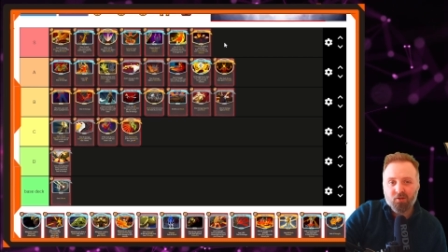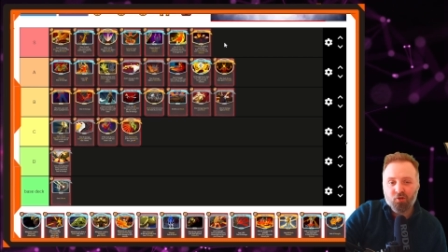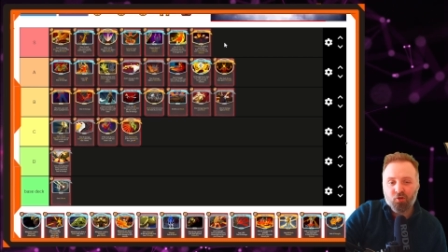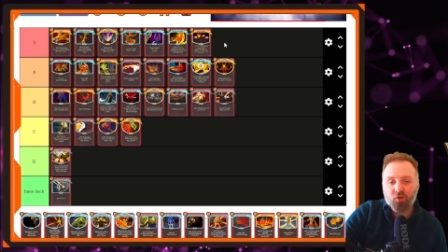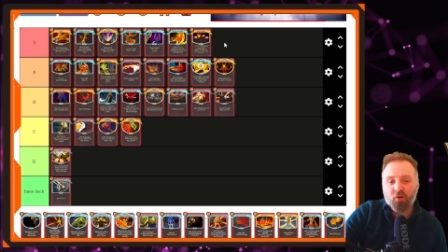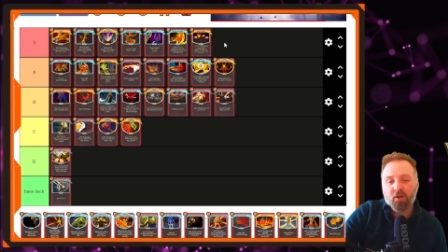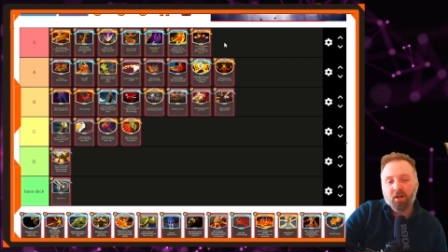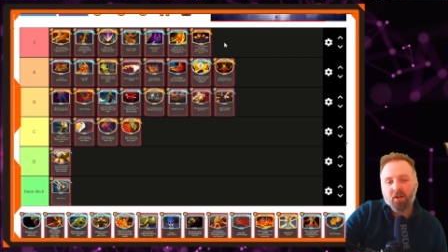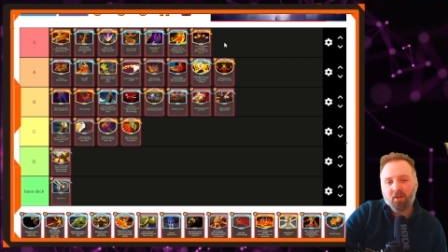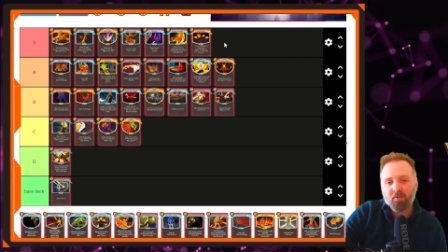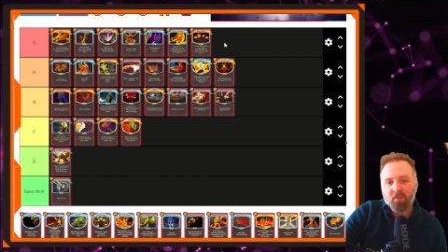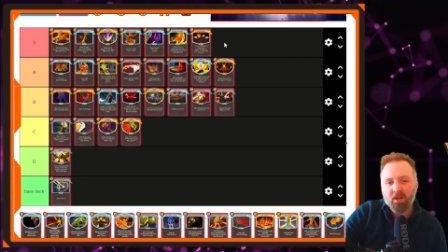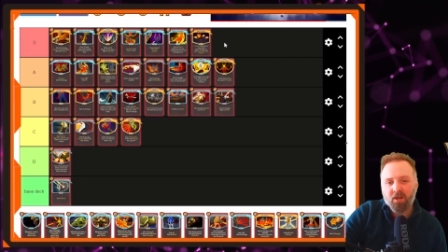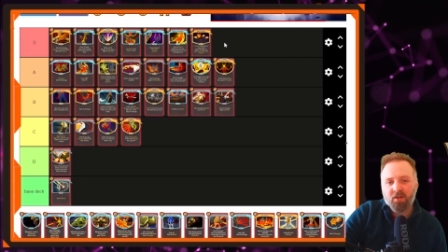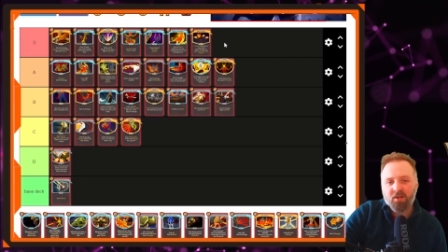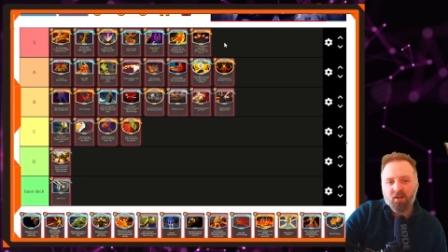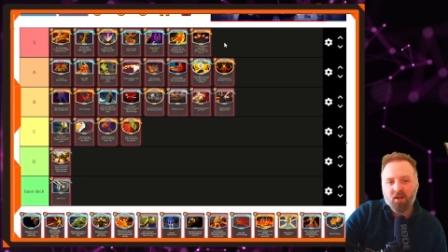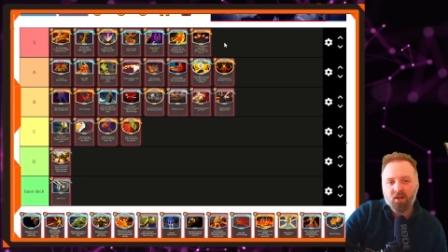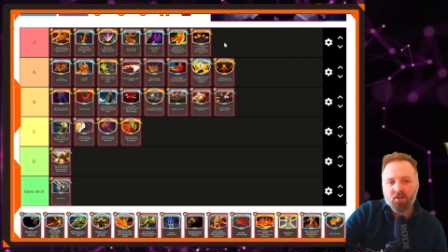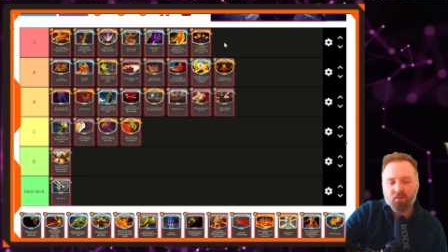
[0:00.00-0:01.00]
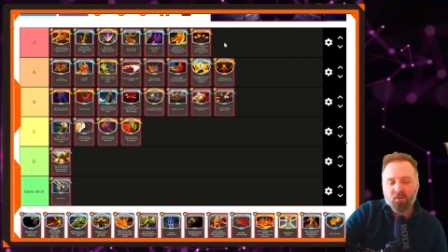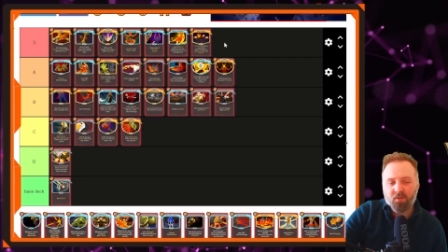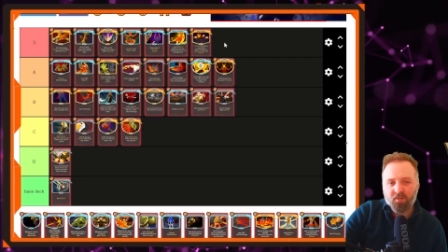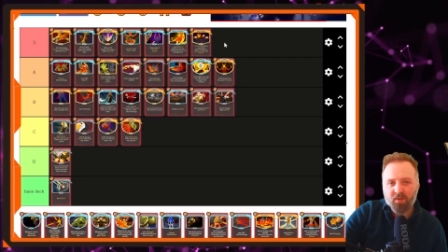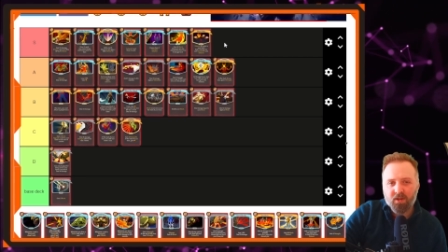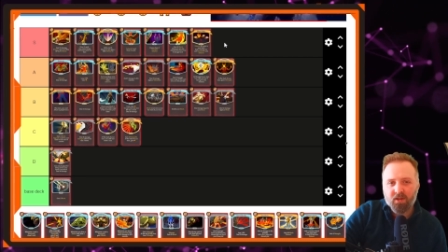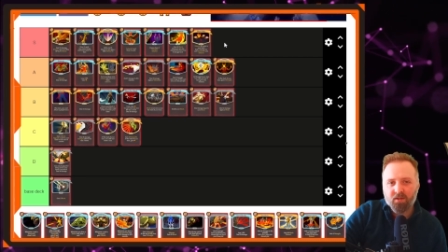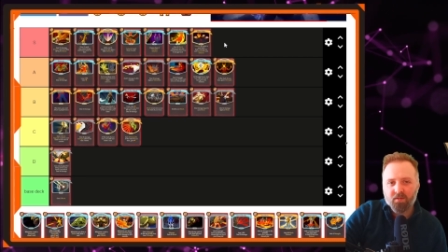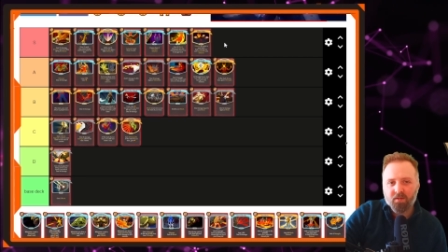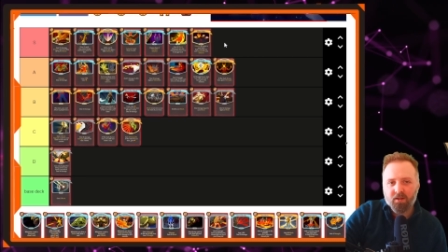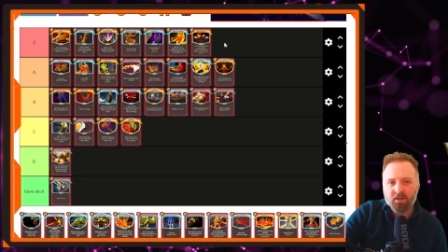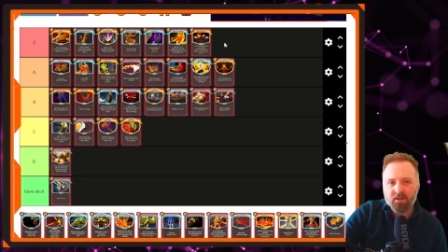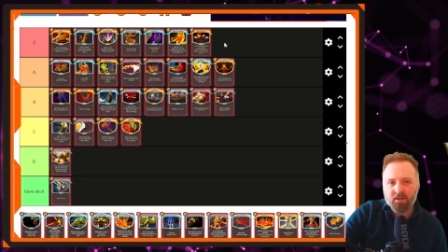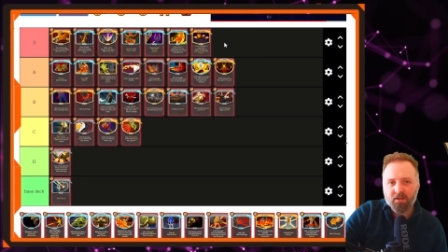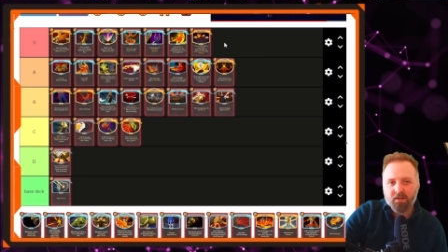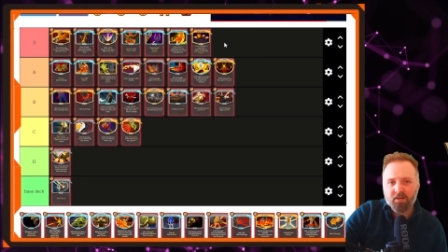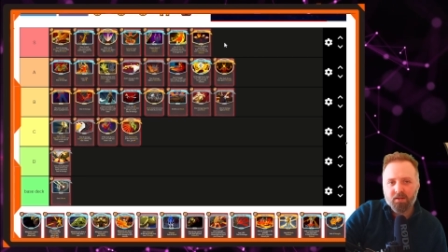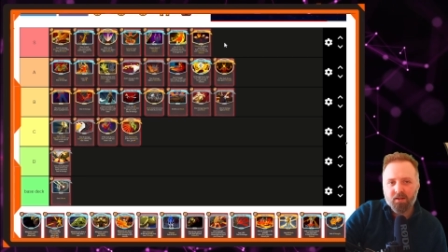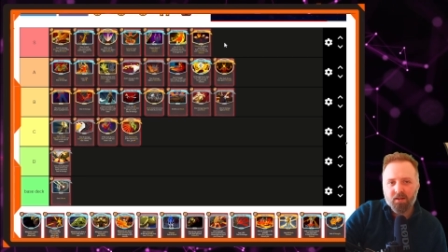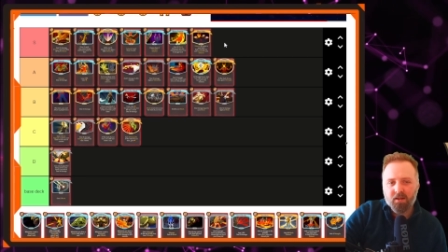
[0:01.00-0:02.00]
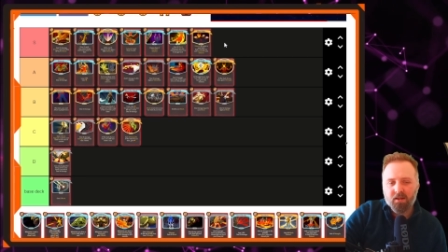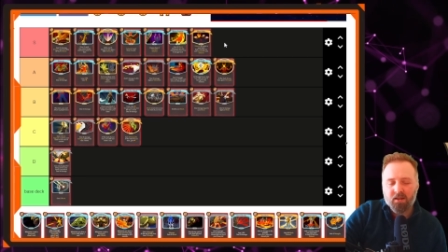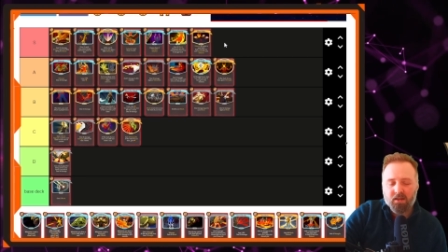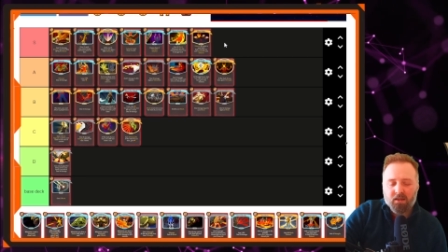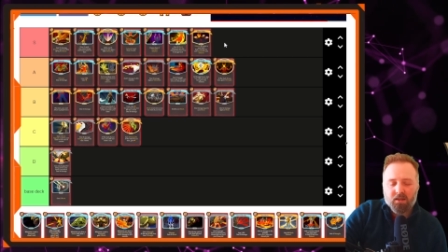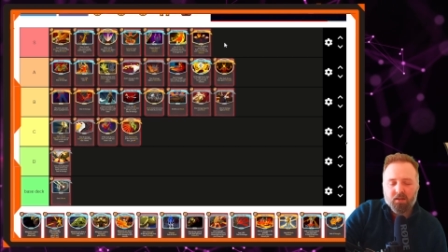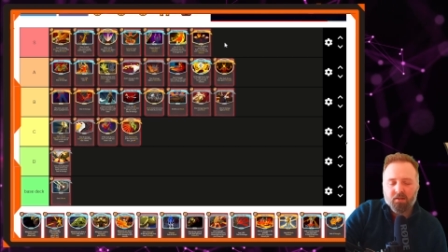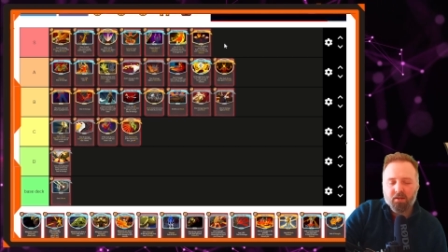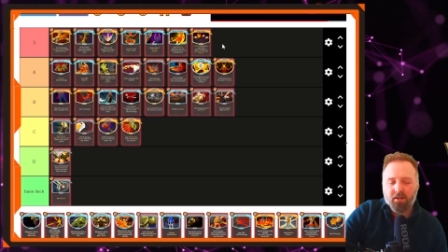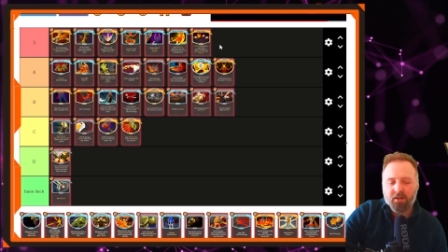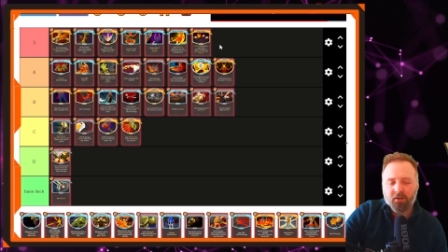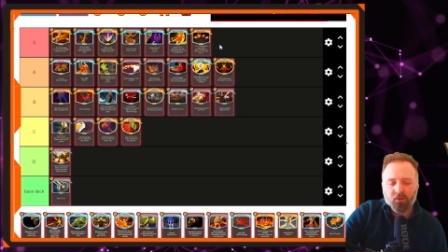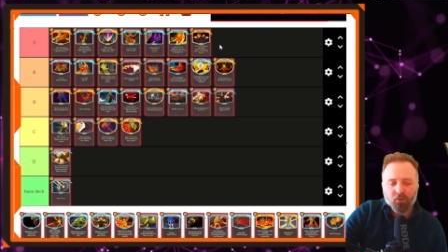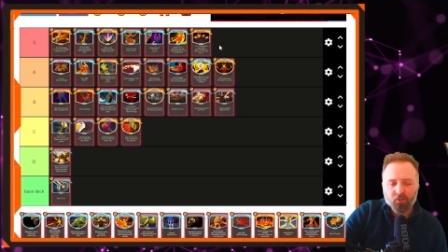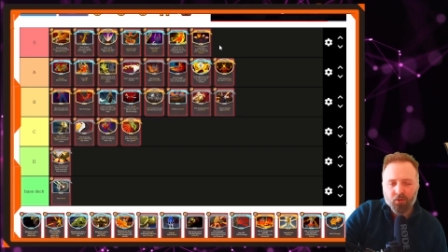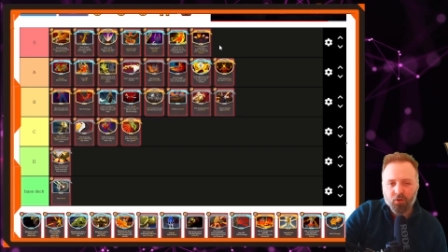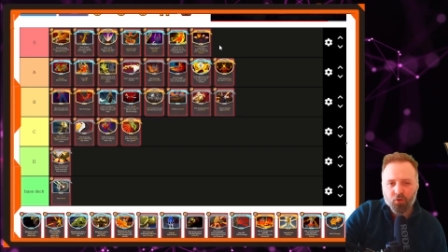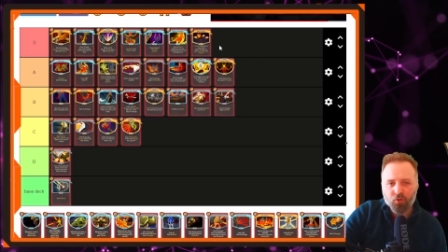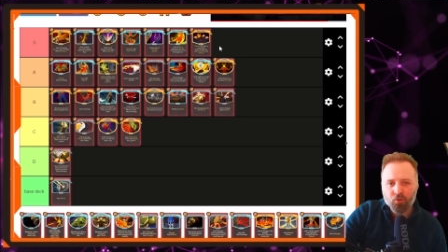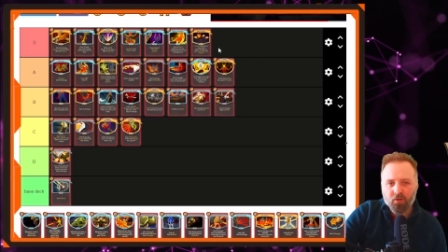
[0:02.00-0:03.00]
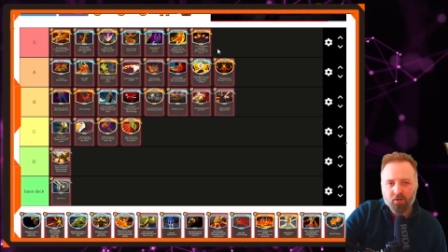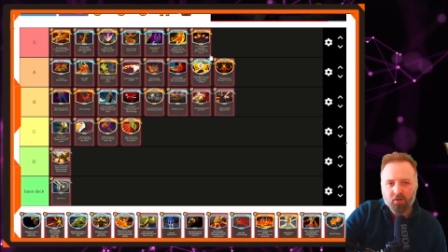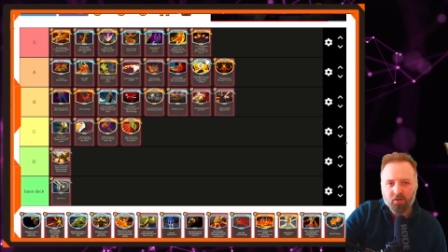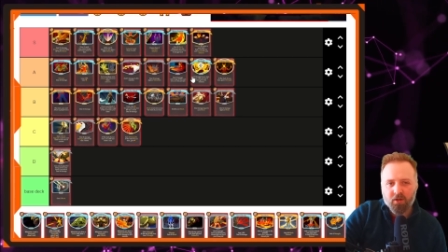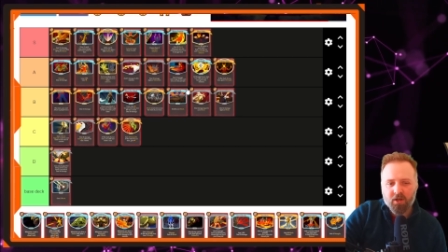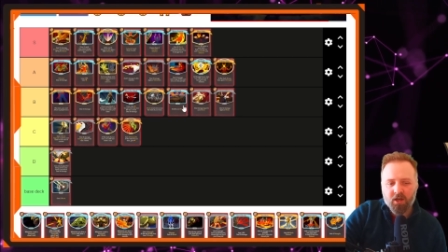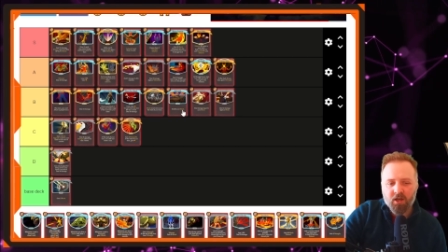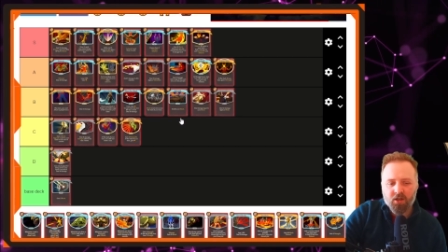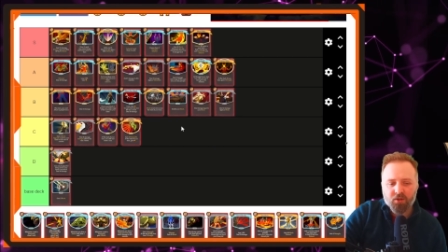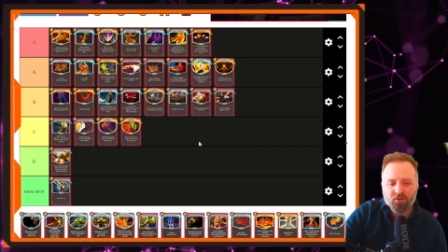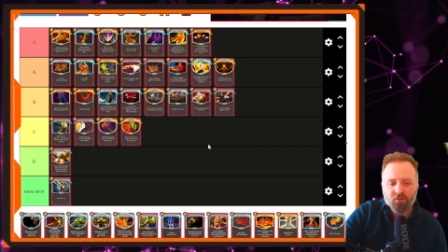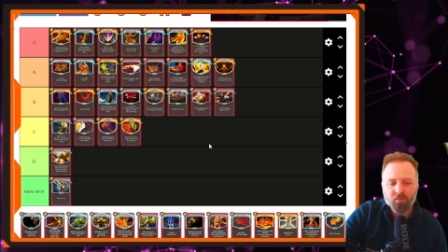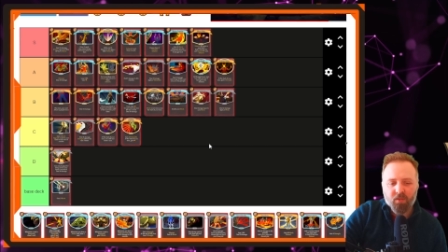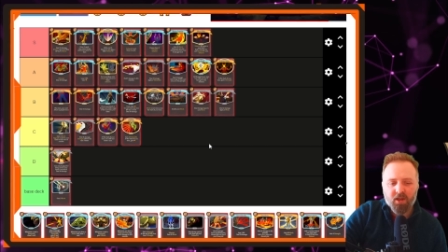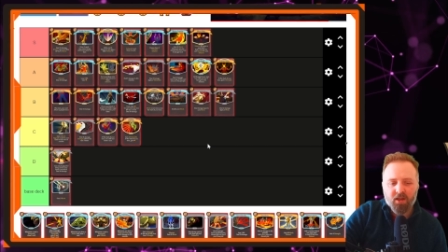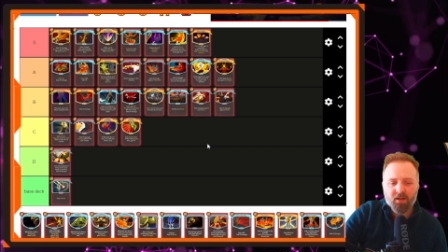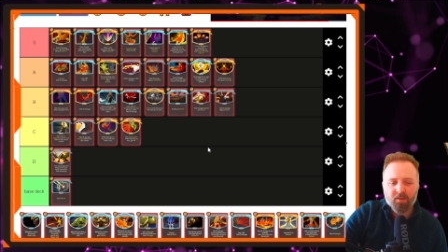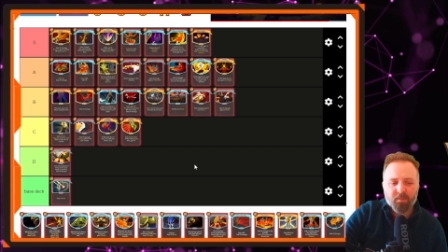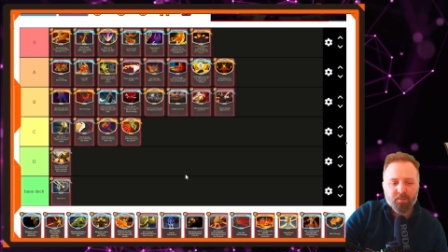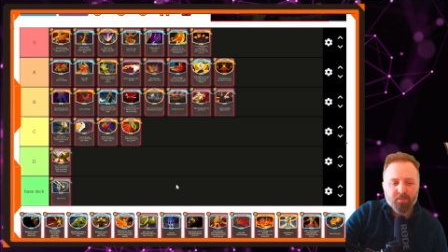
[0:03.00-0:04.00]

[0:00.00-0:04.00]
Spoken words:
chuck out the base cards with Fiendfire, then you're only drawing good cards from there.